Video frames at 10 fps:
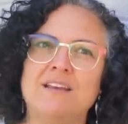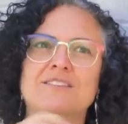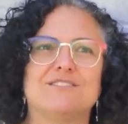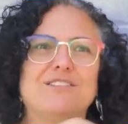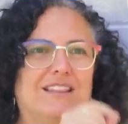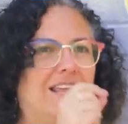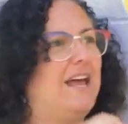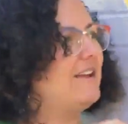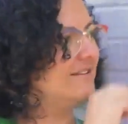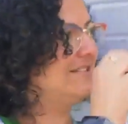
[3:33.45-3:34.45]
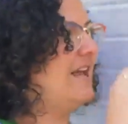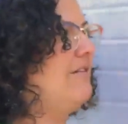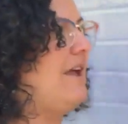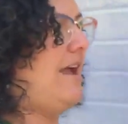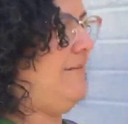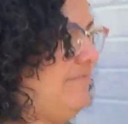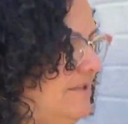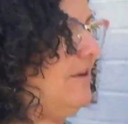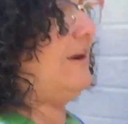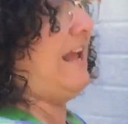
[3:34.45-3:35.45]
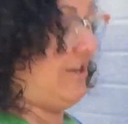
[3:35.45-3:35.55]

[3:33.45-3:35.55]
So that then I could say, okay, and I